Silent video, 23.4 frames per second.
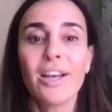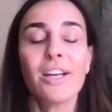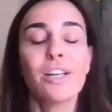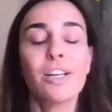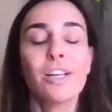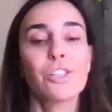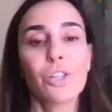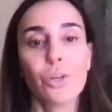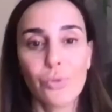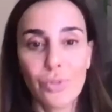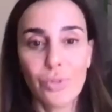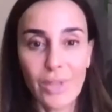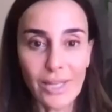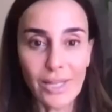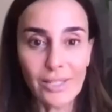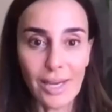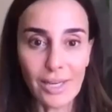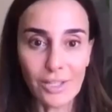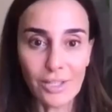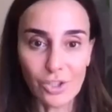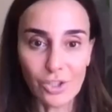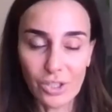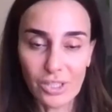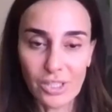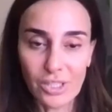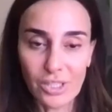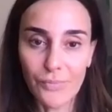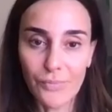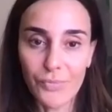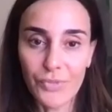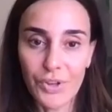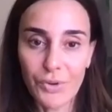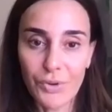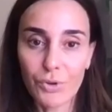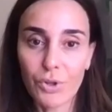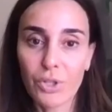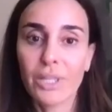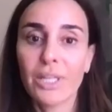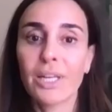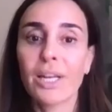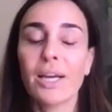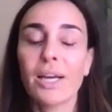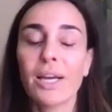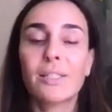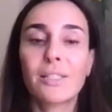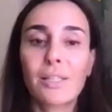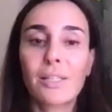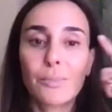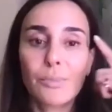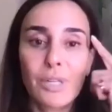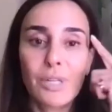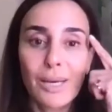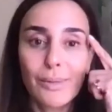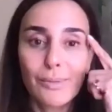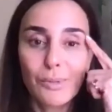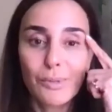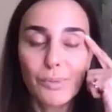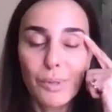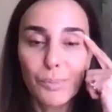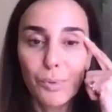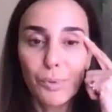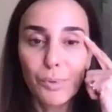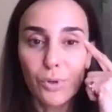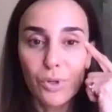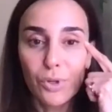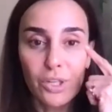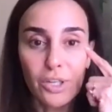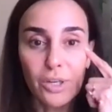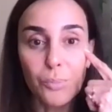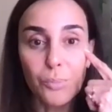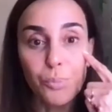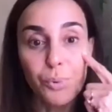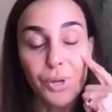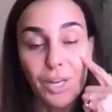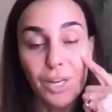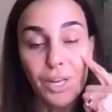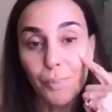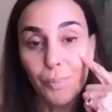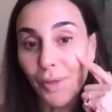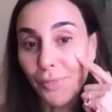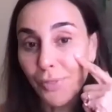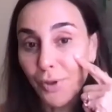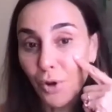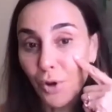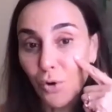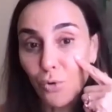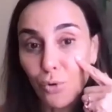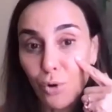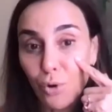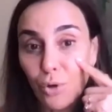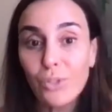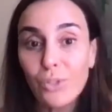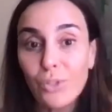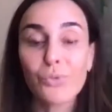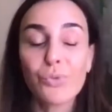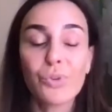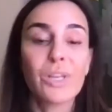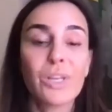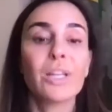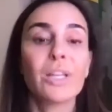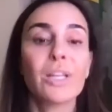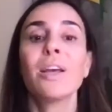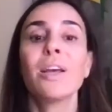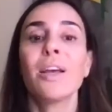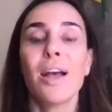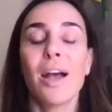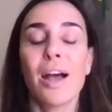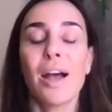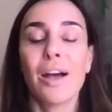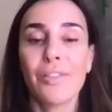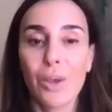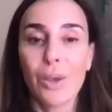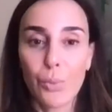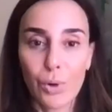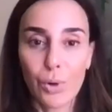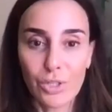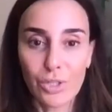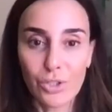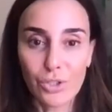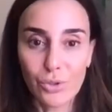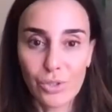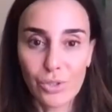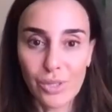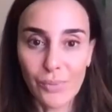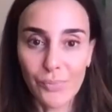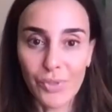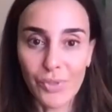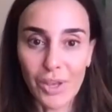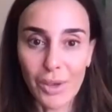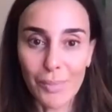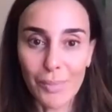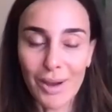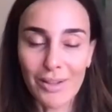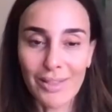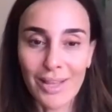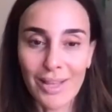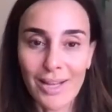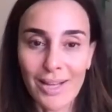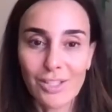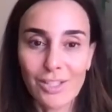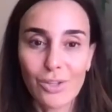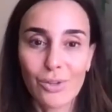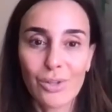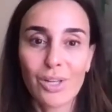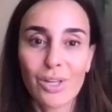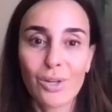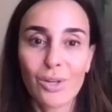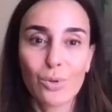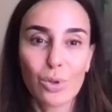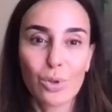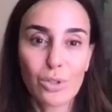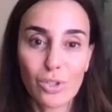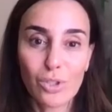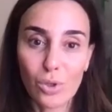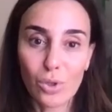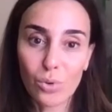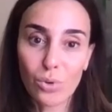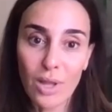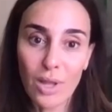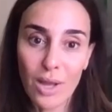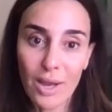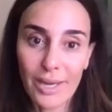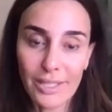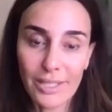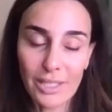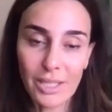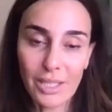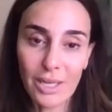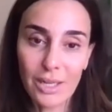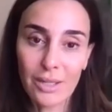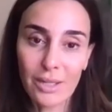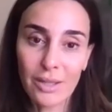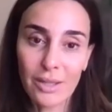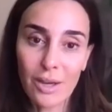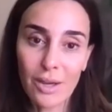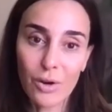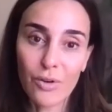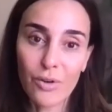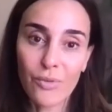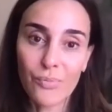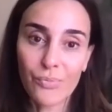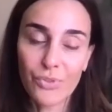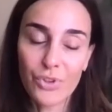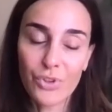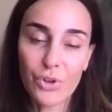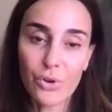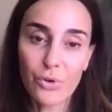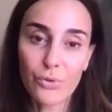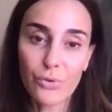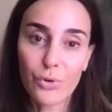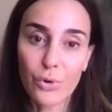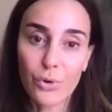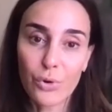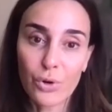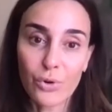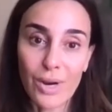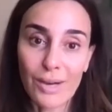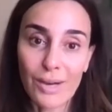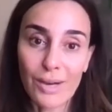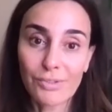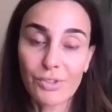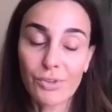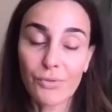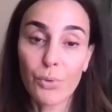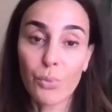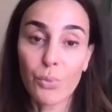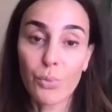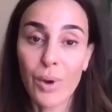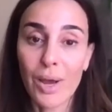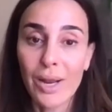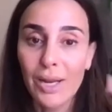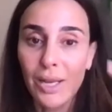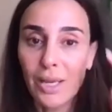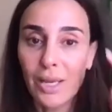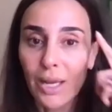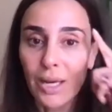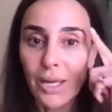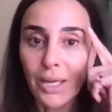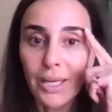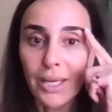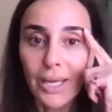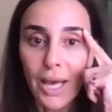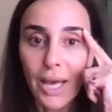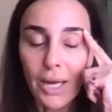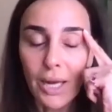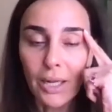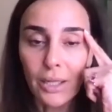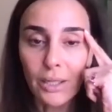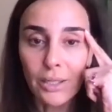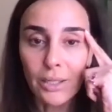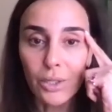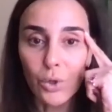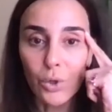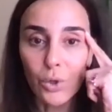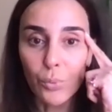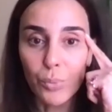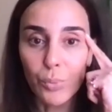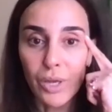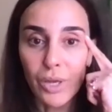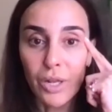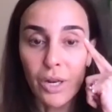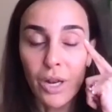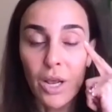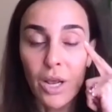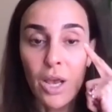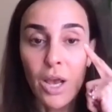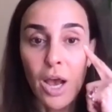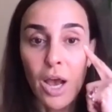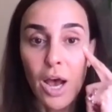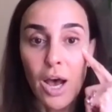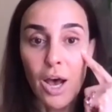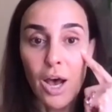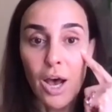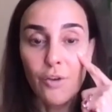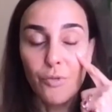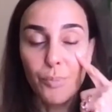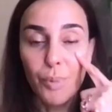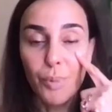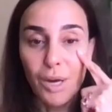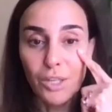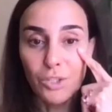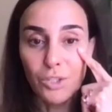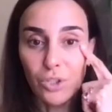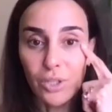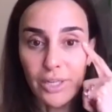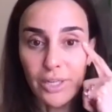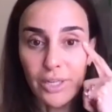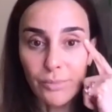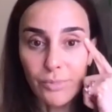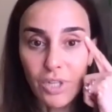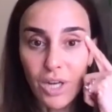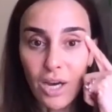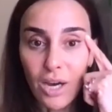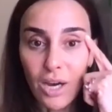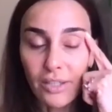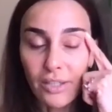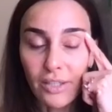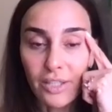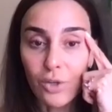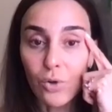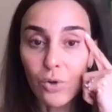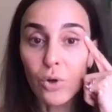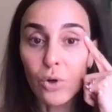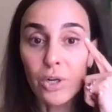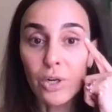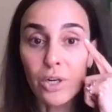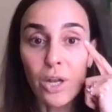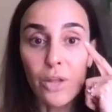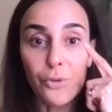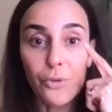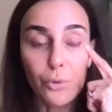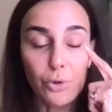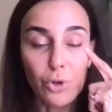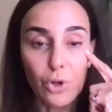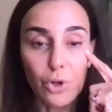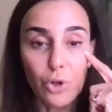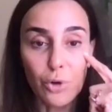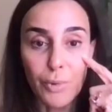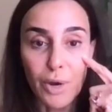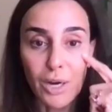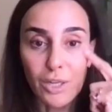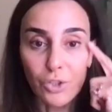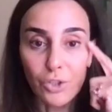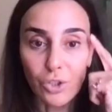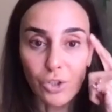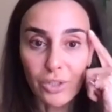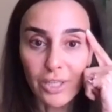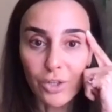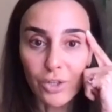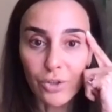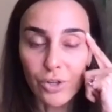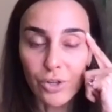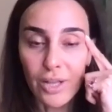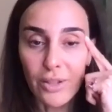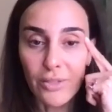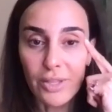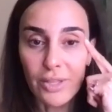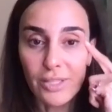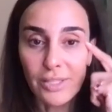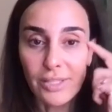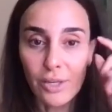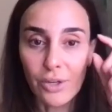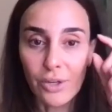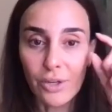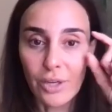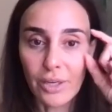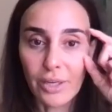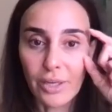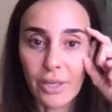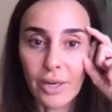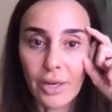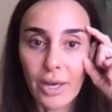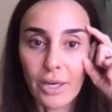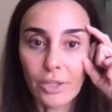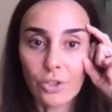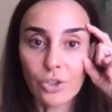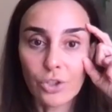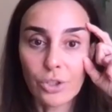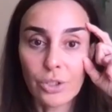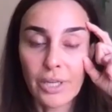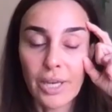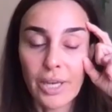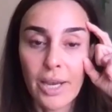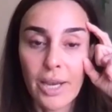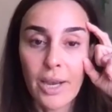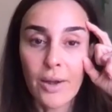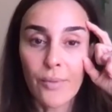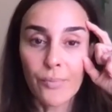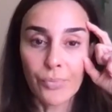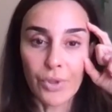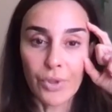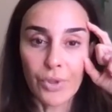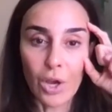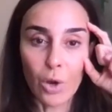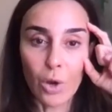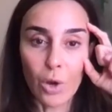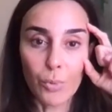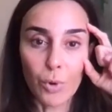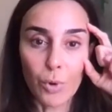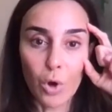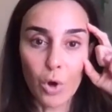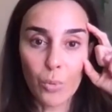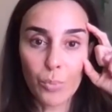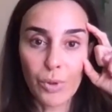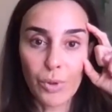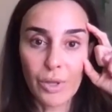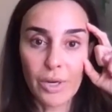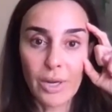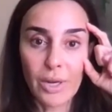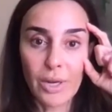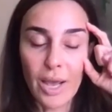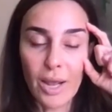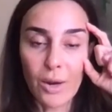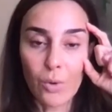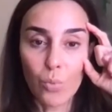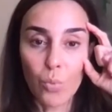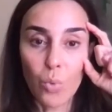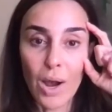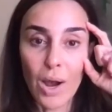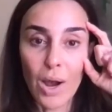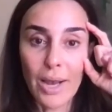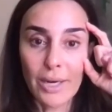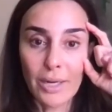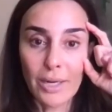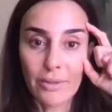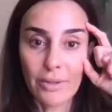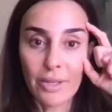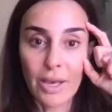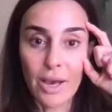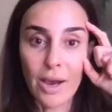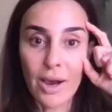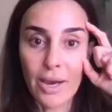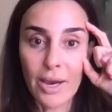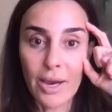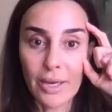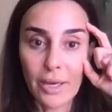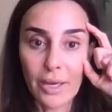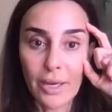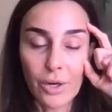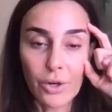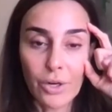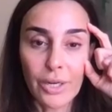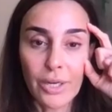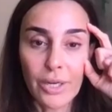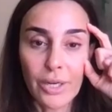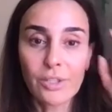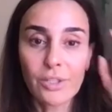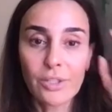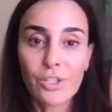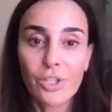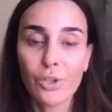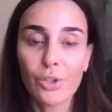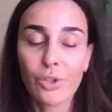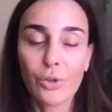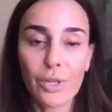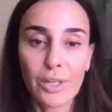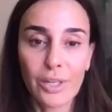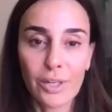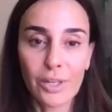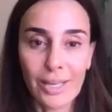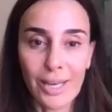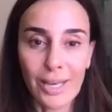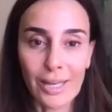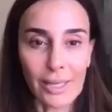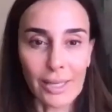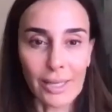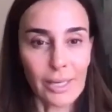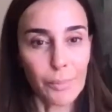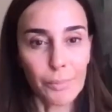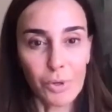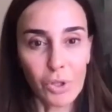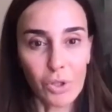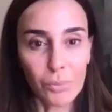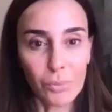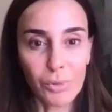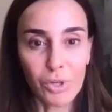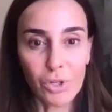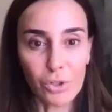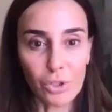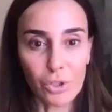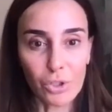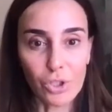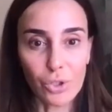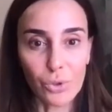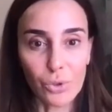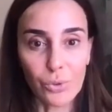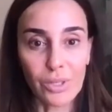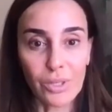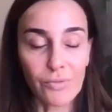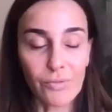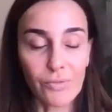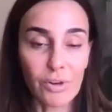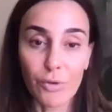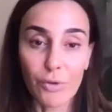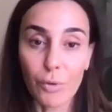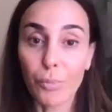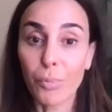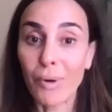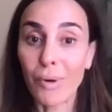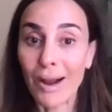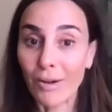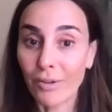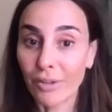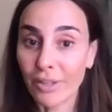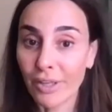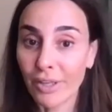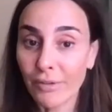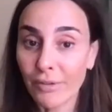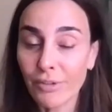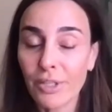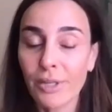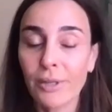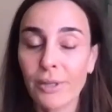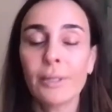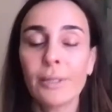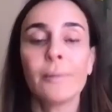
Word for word: So that's actually something really nice. Sometimes people are complain about their crow's feet and they want to do something about that so they don't look so lined in their, you know, photographs of the wedding. And again, a little bit of botulinum toxin or another neuromodulator in this area can actually help open and widen the eye area. So you can get like a millimeter or two even of a brow lift.